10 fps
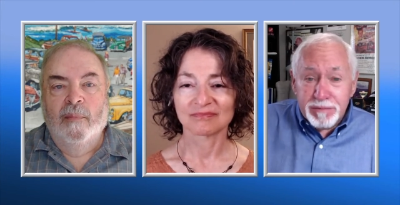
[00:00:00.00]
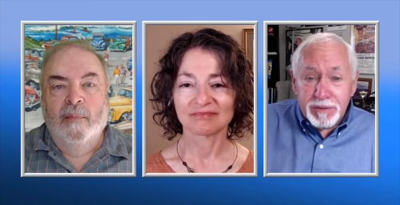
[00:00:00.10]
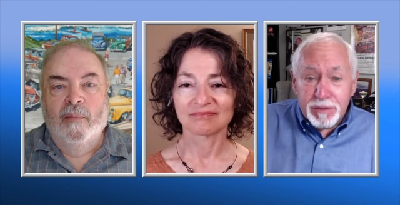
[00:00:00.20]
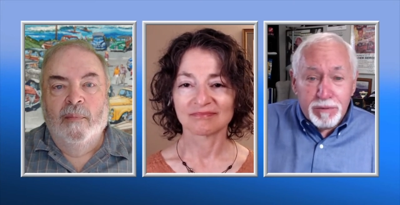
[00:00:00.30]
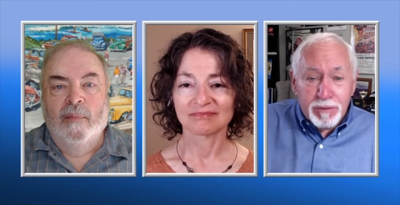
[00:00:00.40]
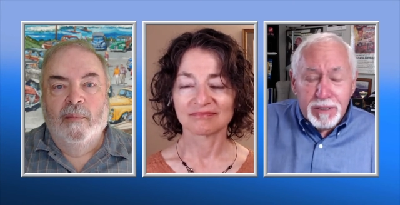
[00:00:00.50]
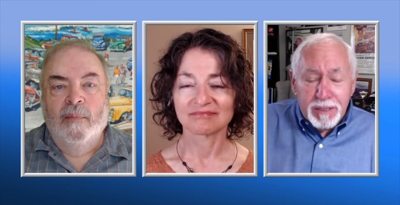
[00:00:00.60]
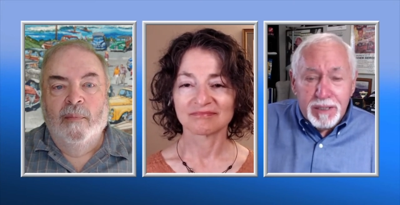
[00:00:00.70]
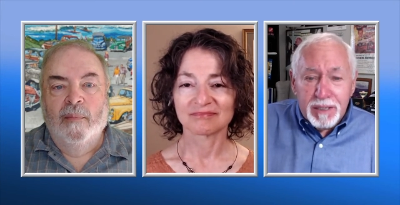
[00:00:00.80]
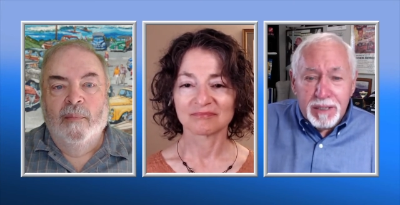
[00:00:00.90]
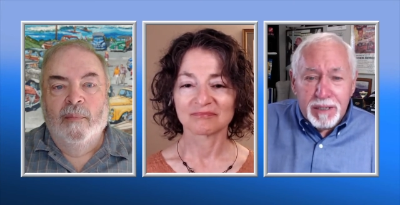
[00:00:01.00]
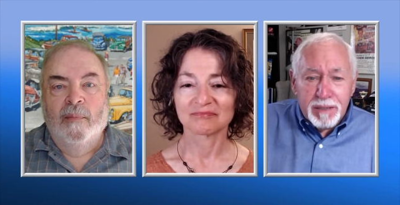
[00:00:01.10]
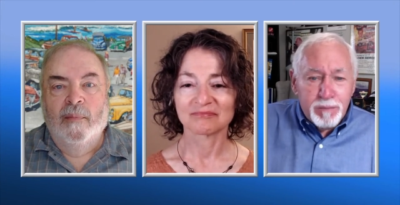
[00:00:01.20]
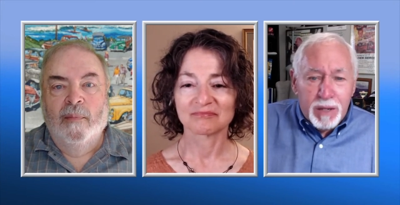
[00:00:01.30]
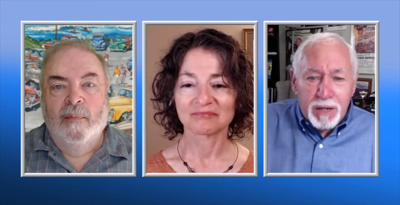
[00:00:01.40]
Speaker 1: So I,
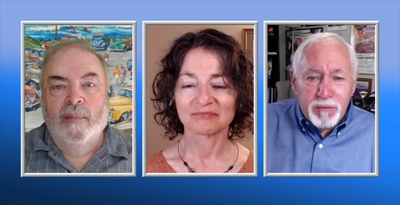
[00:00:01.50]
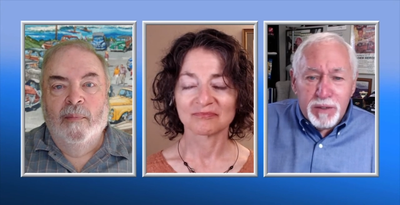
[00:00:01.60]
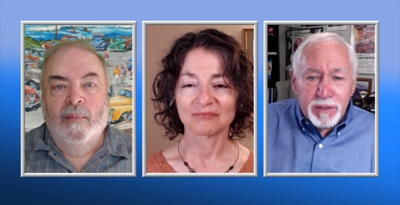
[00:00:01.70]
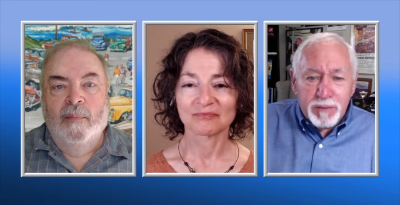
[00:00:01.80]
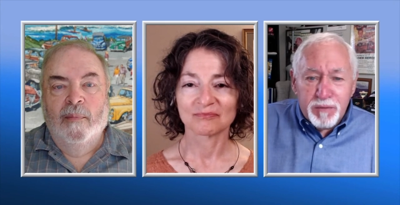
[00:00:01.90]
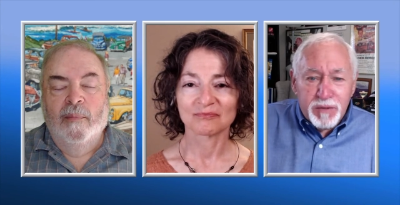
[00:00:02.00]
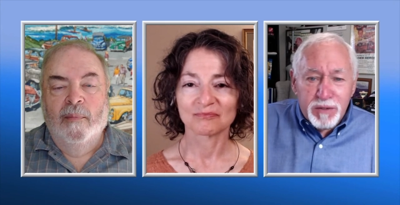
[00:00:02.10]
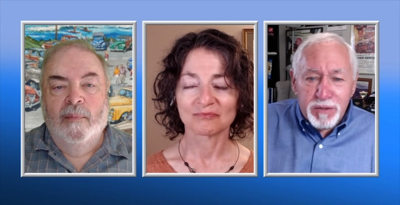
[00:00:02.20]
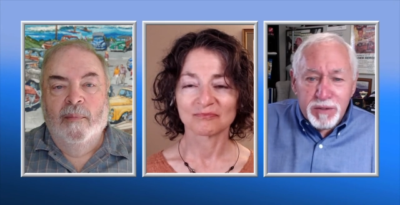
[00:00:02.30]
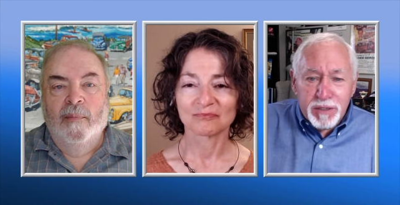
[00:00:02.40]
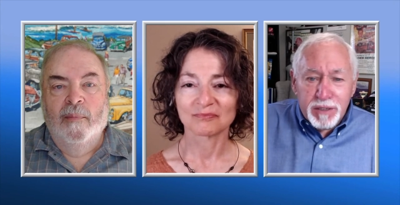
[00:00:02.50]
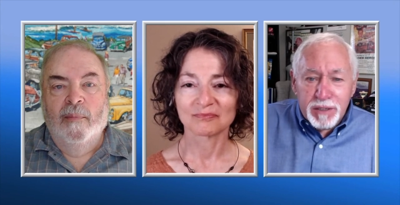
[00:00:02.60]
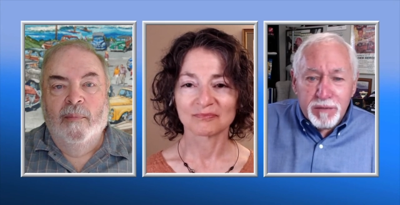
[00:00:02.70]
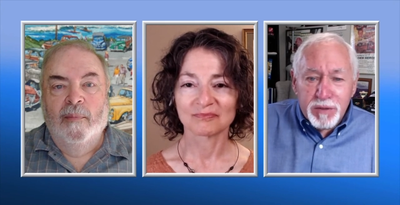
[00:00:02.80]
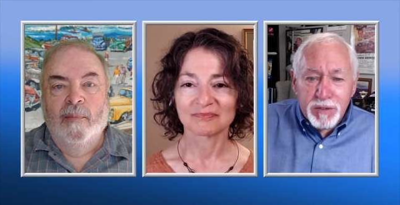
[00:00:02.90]
I, I find them fascinating
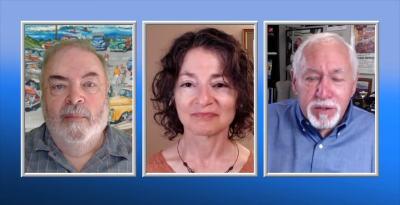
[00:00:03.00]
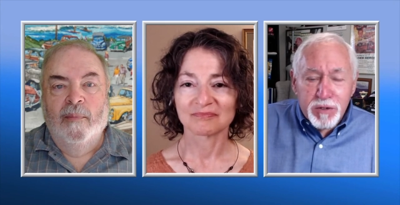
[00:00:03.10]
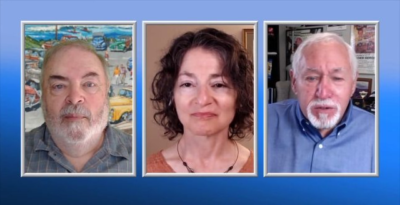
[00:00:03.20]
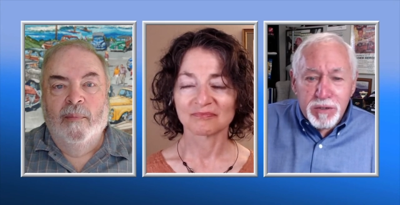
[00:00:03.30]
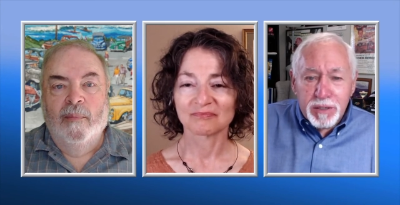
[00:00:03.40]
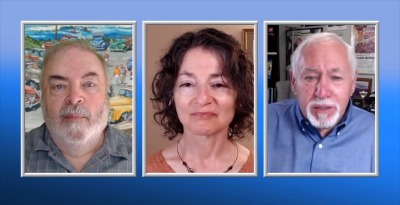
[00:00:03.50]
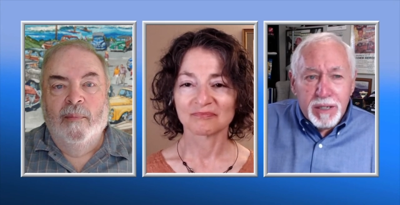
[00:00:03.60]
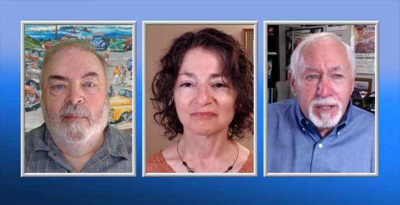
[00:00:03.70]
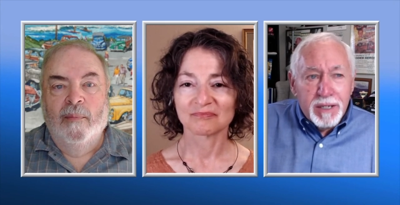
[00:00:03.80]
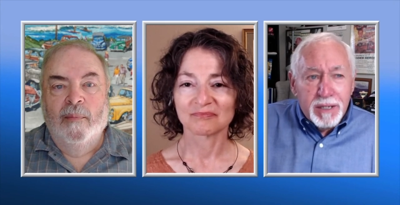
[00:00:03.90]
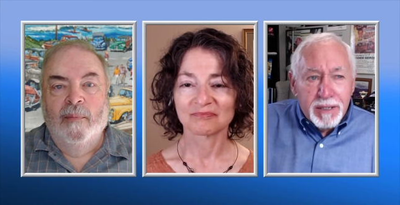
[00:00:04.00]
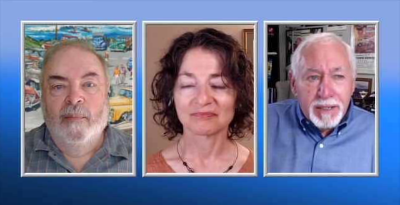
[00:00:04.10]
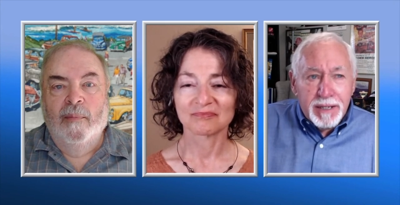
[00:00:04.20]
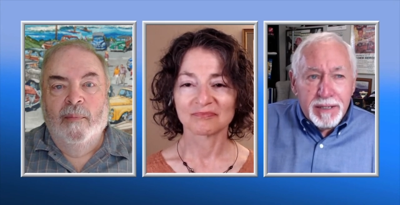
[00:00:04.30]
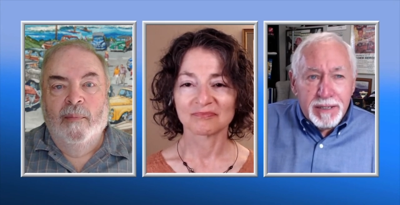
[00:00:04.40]
conversations. And
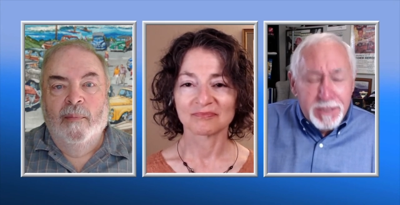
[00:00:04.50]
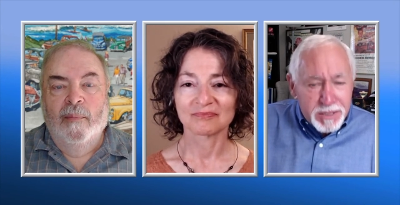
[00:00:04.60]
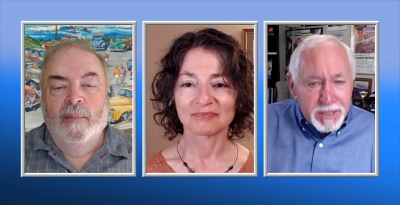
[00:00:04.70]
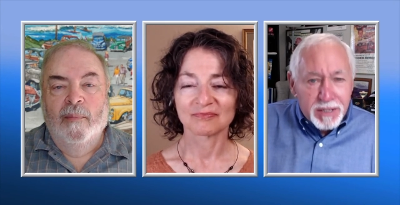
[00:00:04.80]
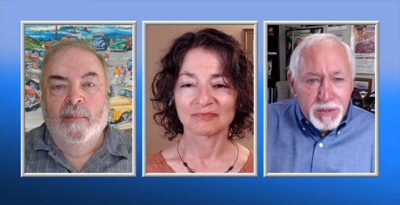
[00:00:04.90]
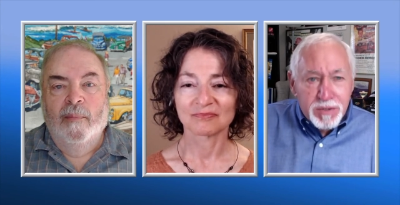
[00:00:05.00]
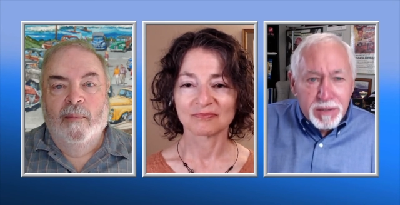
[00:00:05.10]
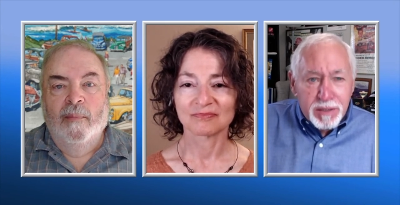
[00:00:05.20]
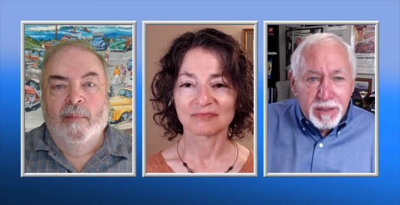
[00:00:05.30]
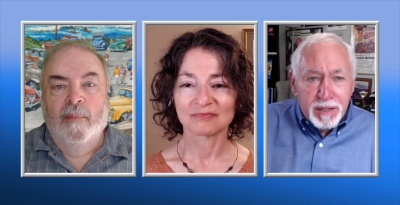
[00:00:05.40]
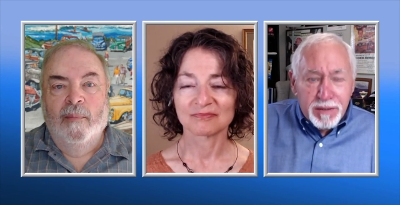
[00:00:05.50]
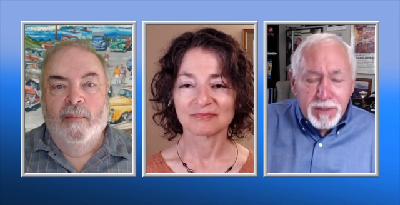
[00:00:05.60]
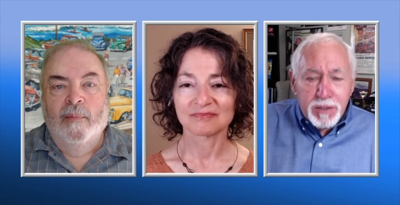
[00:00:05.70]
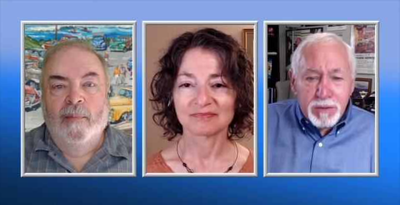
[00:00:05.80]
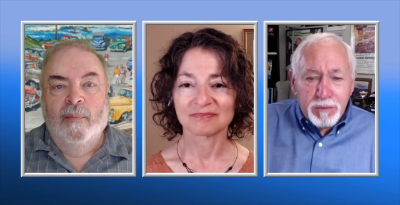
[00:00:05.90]
and in this case, I
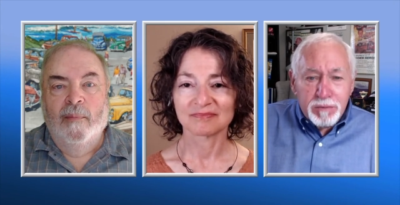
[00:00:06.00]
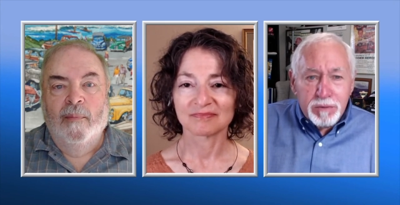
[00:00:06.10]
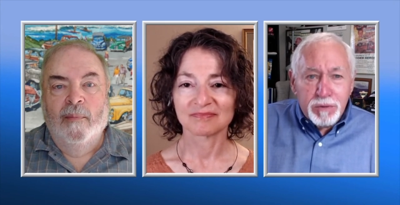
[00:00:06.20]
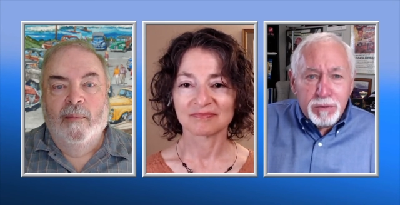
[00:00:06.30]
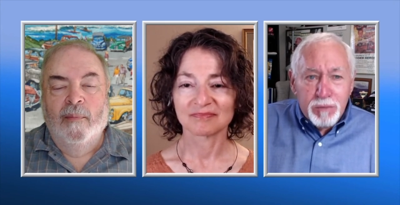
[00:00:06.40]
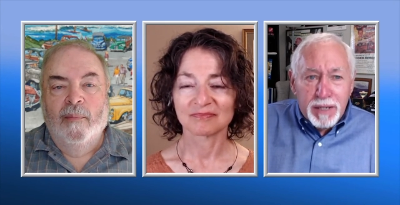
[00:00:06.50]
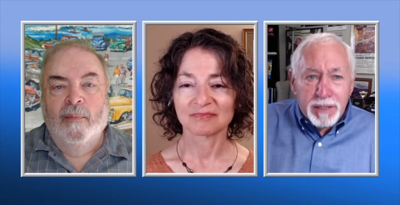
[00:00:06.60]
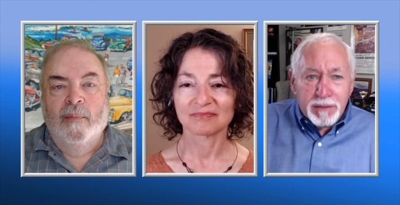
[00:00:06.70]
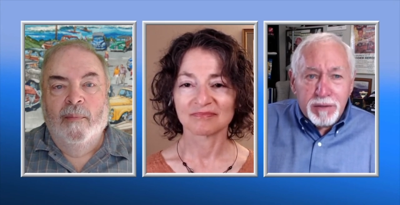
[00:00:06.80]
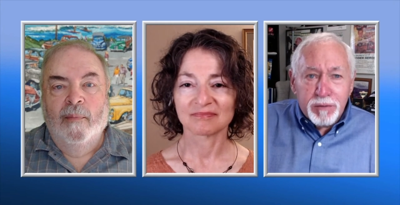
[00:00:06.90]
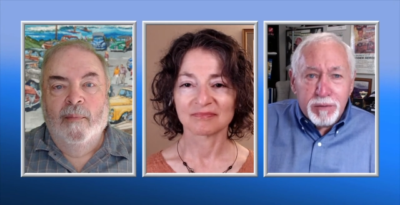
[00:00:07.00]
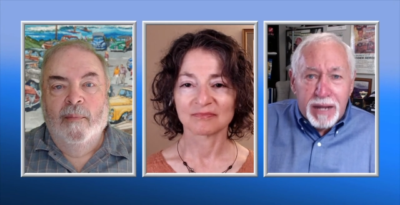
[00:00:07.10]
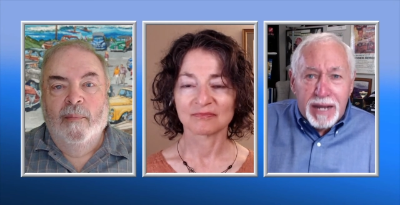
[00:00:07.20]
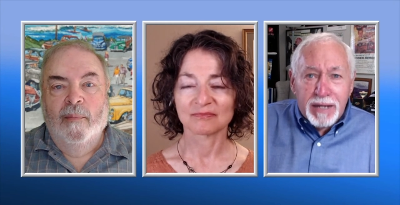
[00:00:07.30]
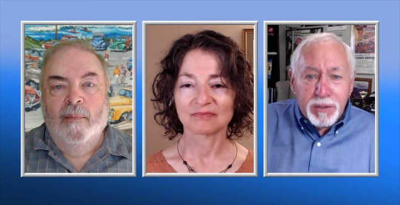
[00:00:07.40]
think you're you're right. Your
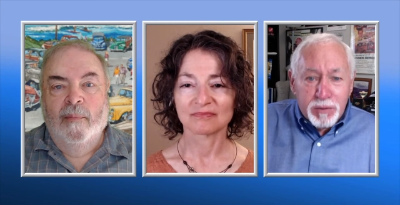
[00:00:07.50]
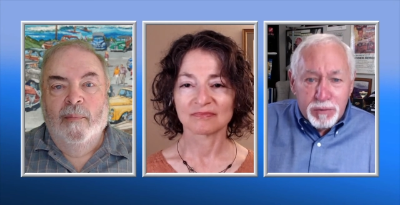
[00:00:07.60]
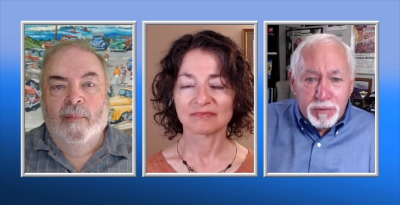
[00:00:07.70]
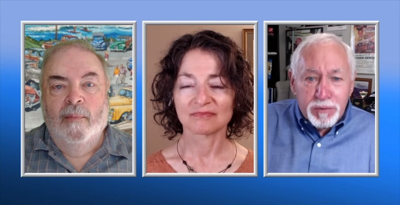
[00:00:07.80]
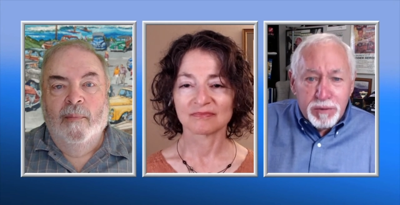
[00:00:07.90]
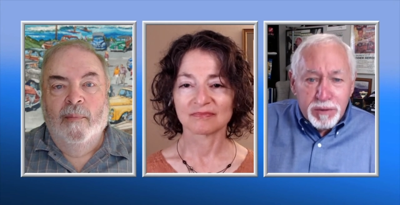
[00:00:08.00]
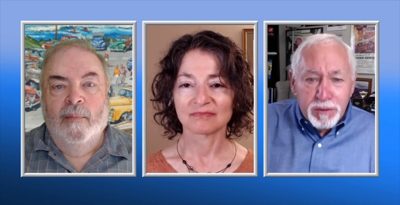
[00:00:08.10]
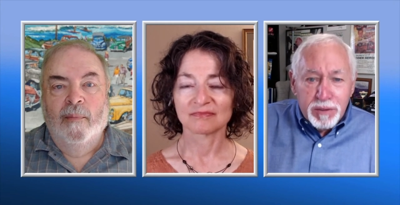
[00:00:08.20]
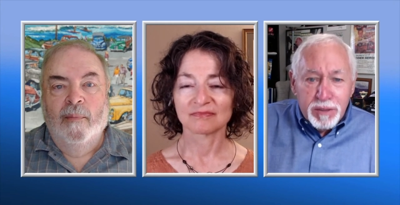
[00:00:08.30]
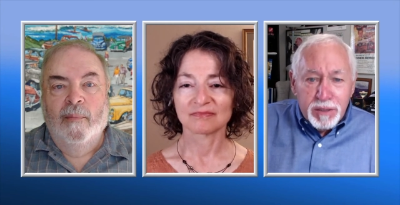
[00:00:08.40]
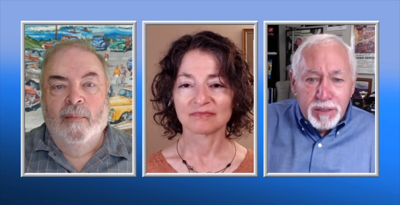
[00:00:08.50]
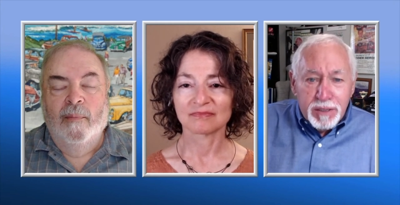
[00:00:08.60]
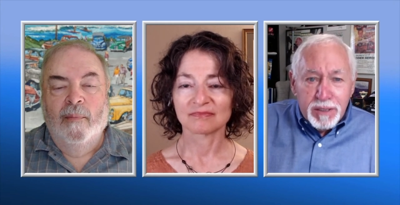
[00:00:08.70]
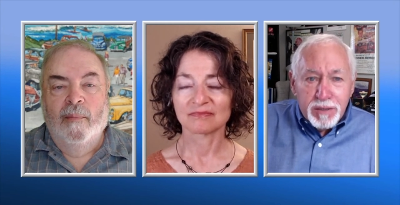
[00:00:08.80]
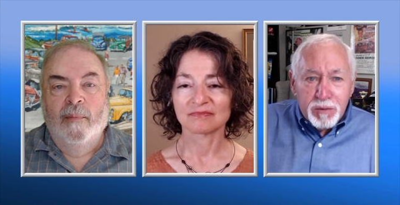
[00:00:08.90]
attitude
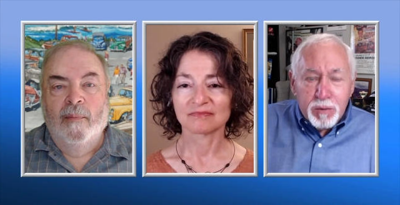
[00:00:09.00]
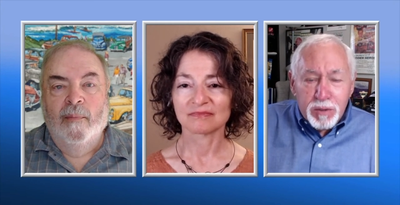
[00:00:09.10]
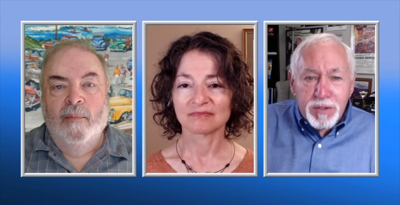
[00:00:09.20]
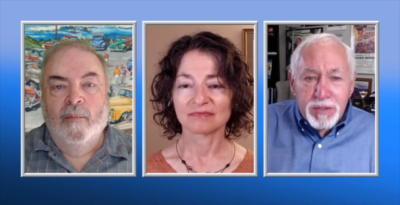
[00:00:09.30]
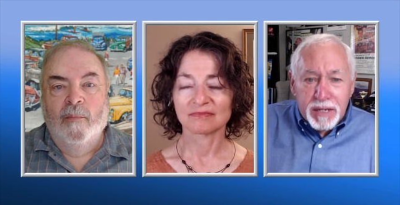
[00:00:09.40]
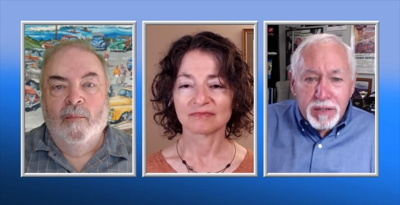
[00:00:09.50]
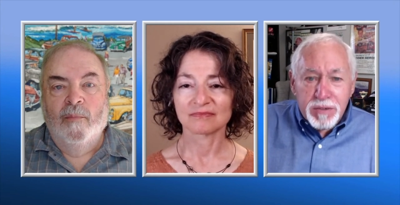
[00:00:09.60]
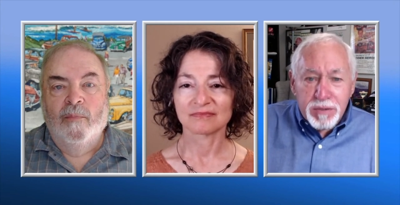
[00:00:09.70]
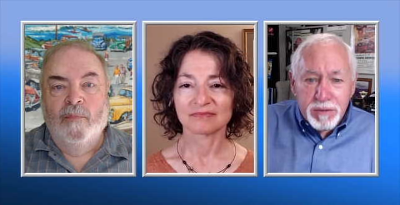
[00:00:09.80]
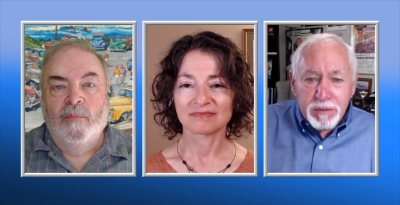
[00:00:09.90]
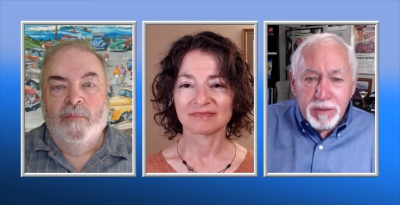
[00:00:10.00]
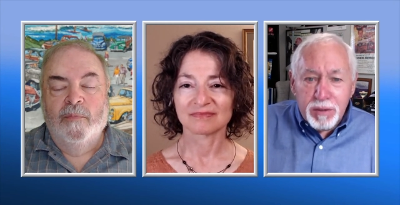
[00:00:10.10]
towards sex, you